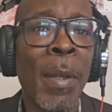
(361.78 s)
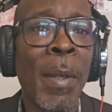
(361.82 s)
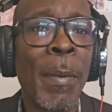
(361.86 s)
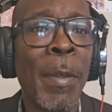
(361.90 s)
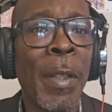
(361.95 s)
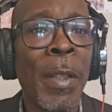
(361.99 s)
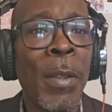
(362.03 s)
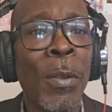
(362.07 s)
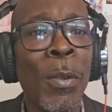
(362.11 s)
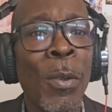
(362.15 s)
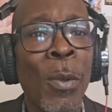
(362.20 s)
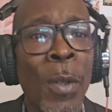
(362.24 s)

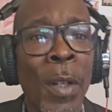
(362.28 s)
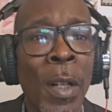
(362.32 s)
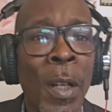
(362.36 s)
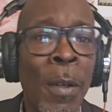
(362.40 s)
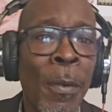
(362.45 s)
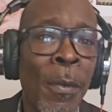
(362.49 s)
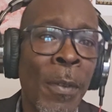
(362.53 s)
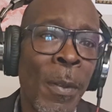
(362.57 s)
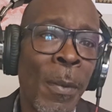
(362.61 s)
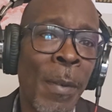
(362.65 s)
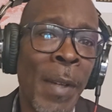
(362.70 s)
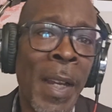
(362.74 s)
maybe doing
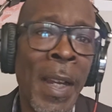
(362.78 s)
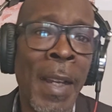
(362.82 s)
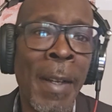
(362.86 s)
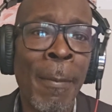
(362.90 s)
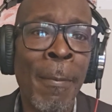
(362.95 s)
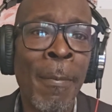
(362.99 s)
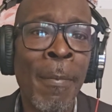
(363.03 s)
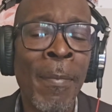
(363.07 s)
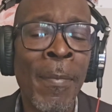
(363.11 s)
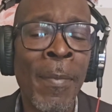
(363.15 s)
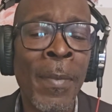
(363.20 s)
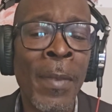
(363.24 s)
off the rack,
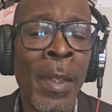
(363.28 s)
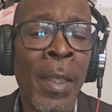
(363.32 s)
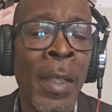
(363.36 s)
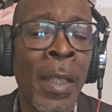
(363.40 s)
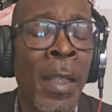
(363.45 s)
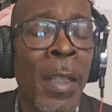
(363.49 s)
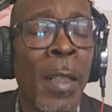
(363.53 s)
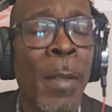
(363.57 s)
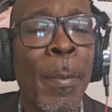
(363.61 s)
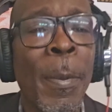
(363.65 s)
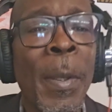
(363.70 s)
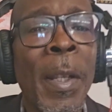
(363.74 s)

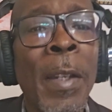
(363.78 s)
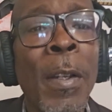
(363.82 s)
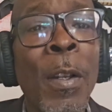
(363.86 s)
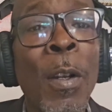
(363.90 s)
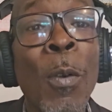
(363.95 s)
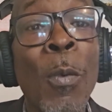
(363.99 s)
depending